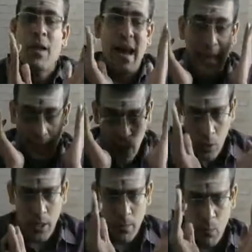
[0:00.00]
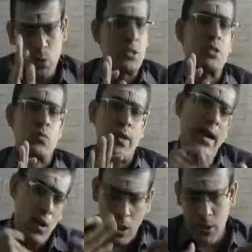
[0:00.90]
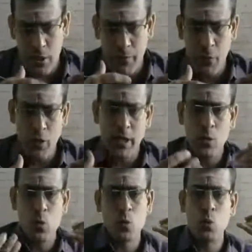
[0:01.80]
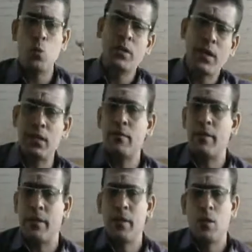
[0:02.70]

And also if you try to do in the other way,